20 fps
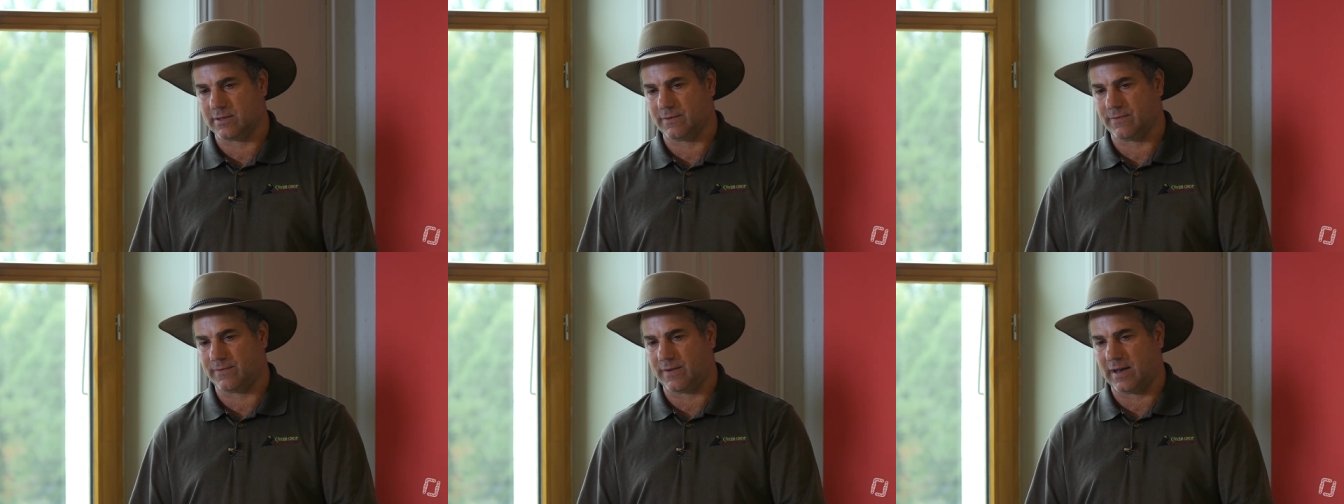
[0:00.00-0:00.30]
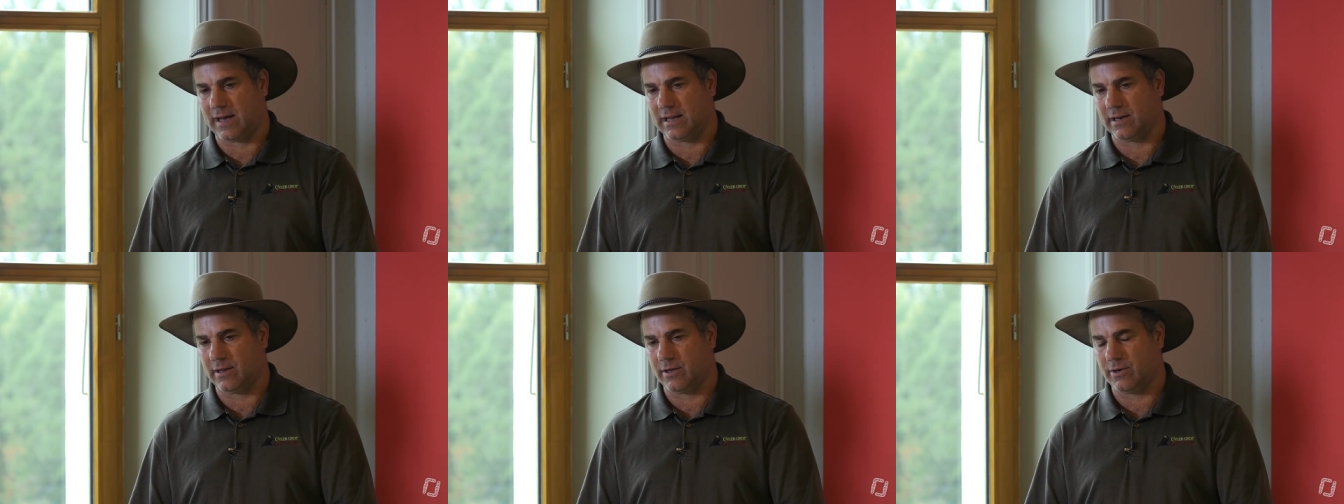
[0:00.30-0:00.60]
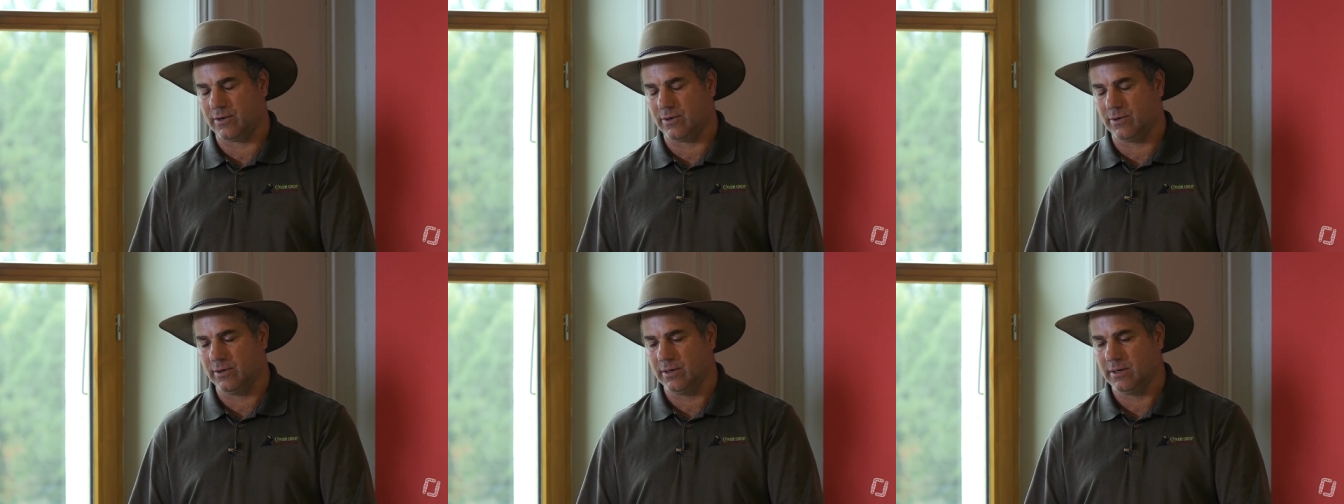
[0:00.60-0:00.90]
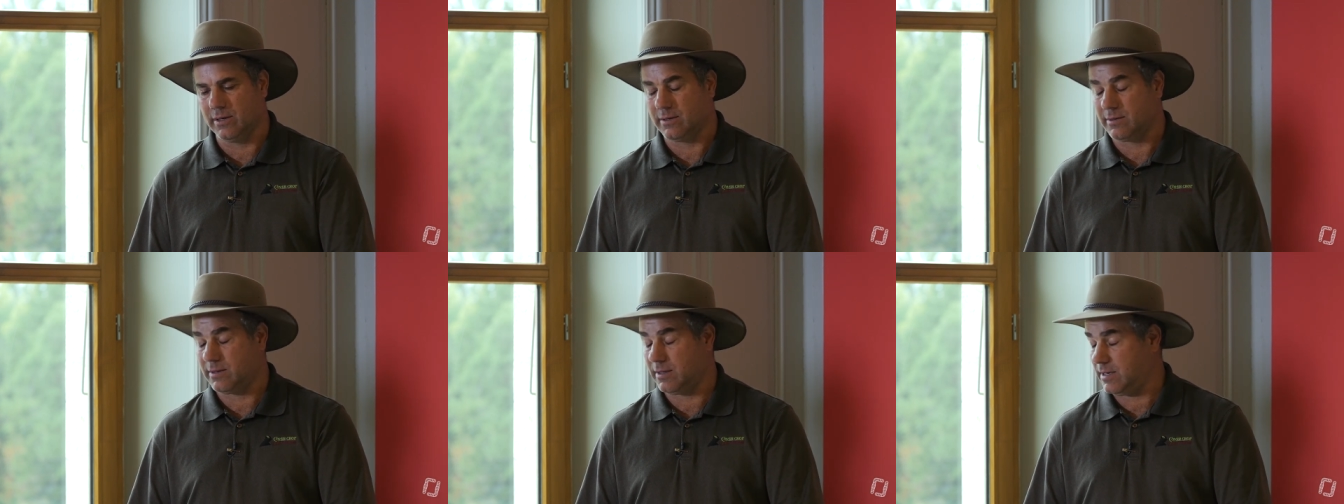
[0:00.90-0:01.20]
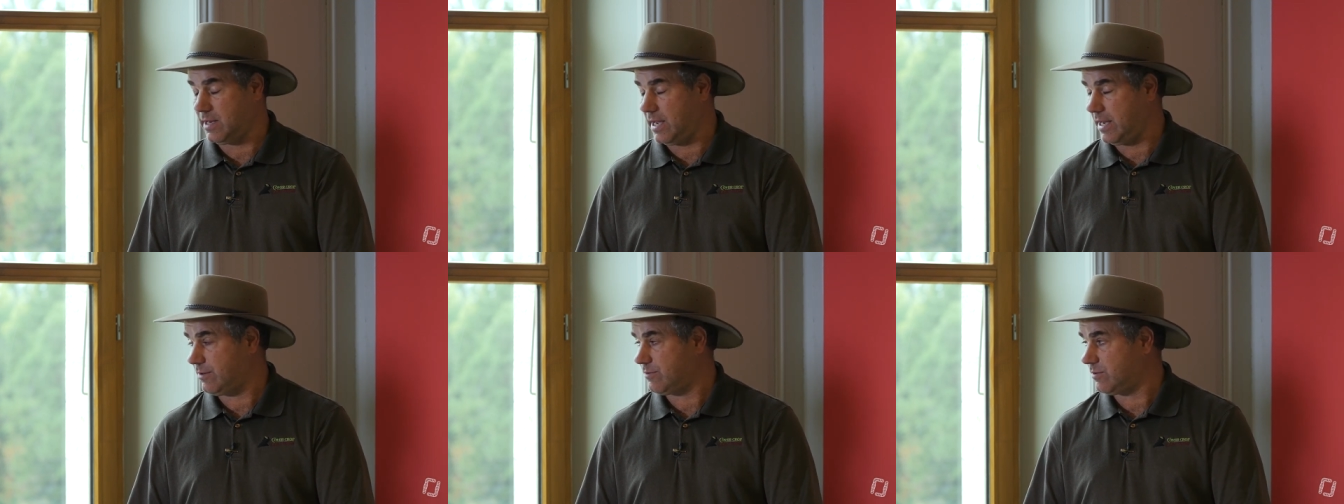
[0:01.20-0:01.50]
to follow the
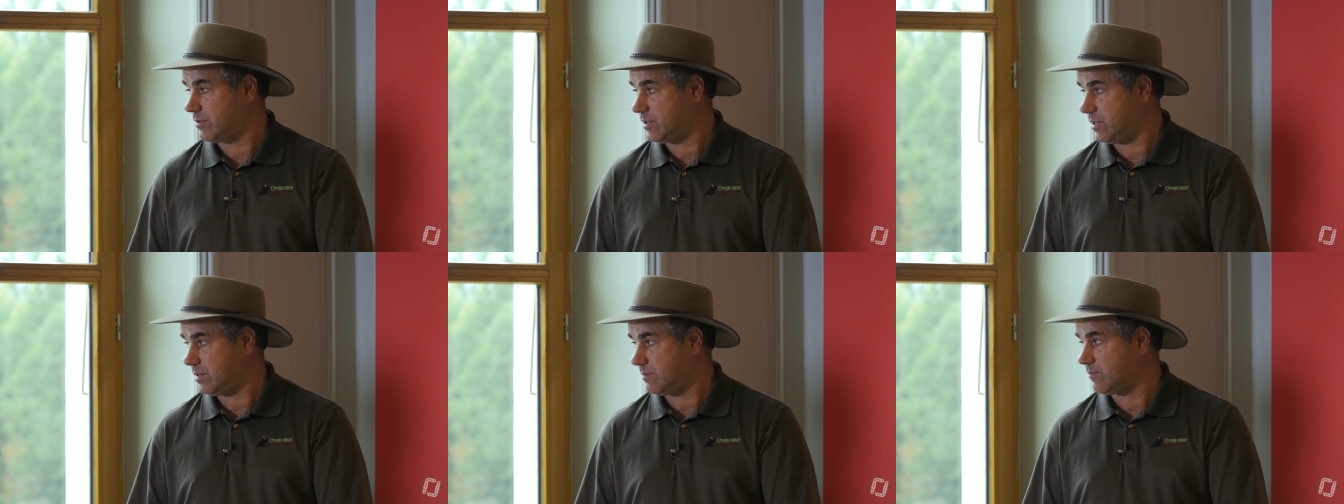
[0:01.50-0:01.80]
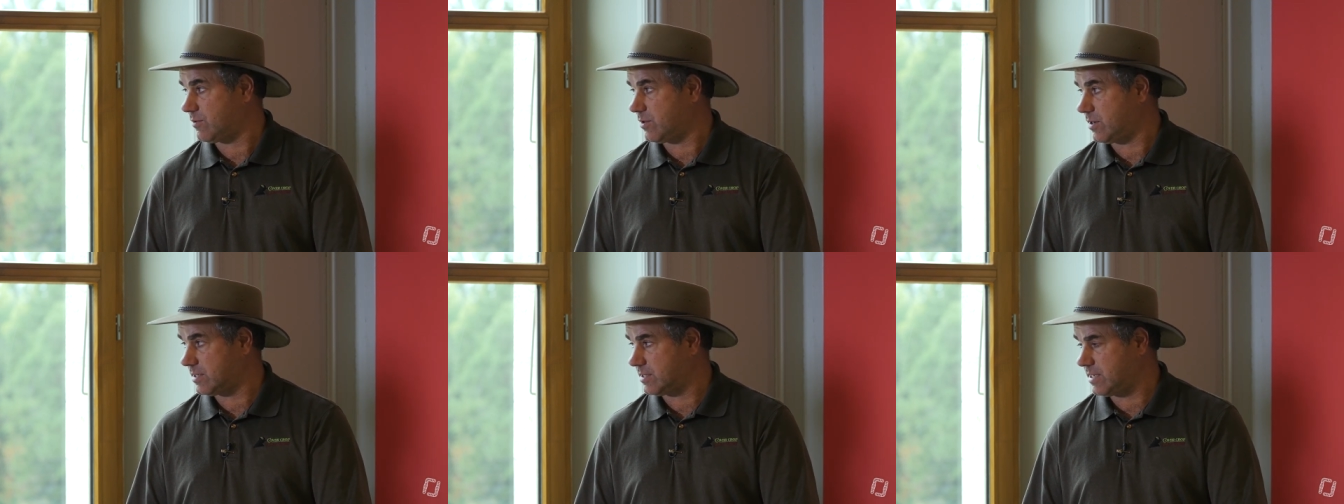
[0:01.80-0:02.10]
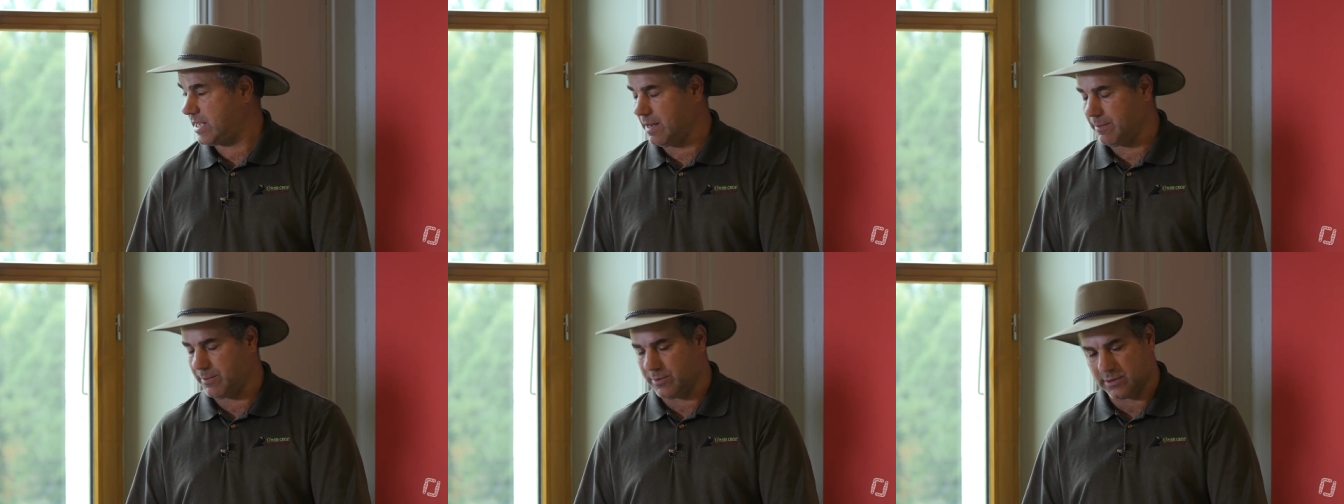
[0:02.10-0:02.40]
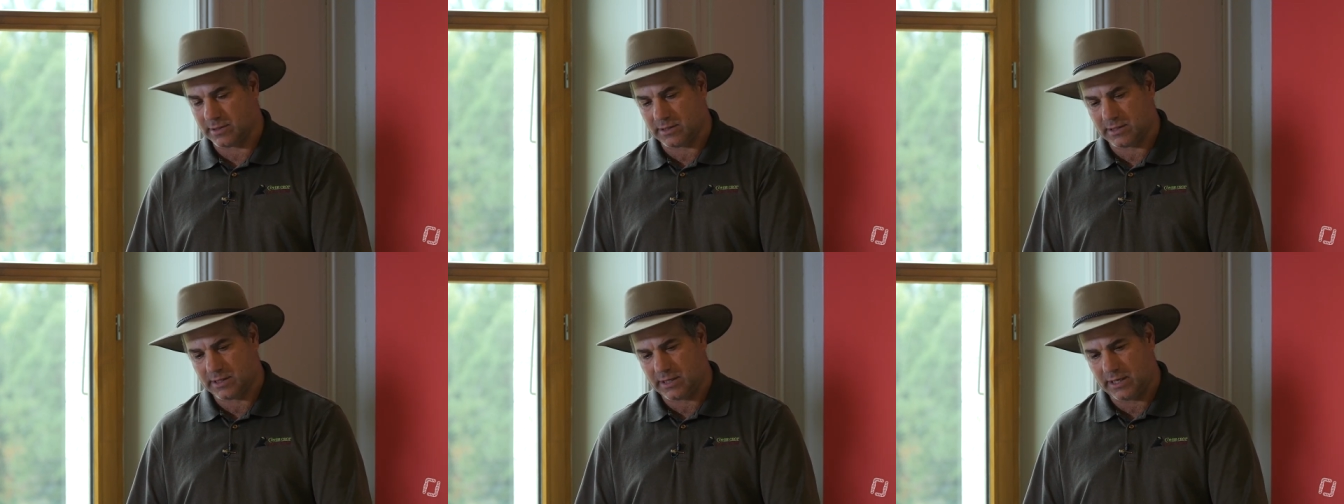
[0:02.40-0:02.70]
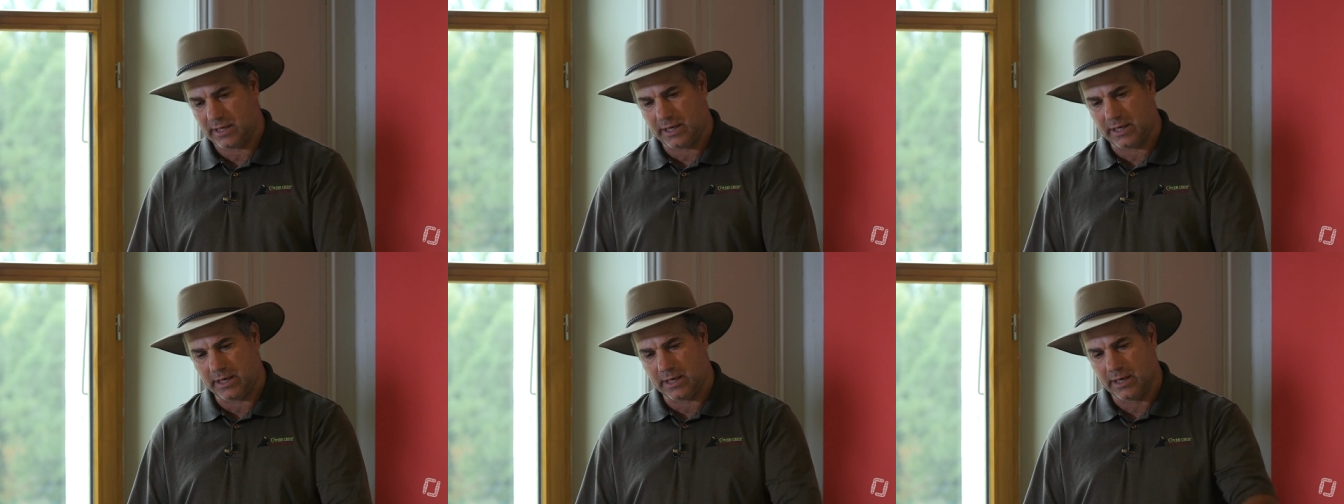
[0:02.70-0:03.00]
nitrogen, for example, to
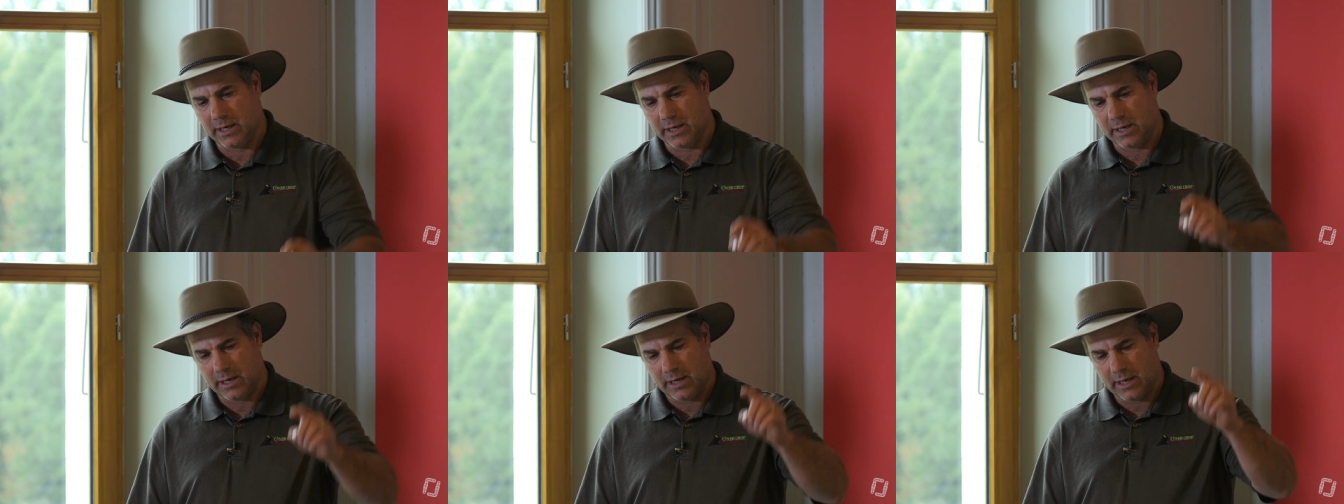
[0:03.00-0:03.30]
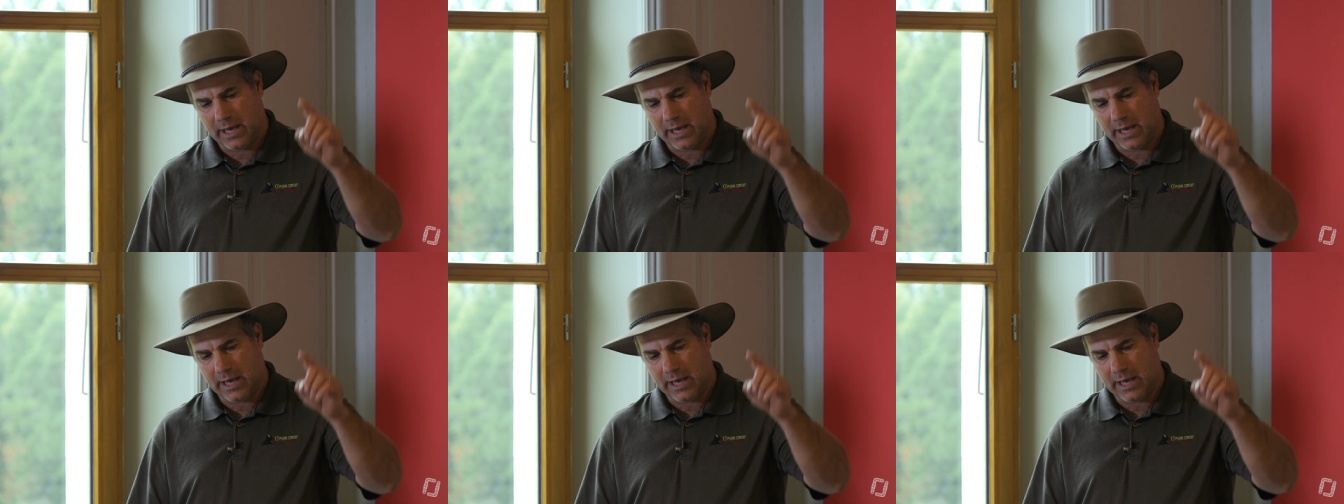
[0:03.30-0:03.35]
see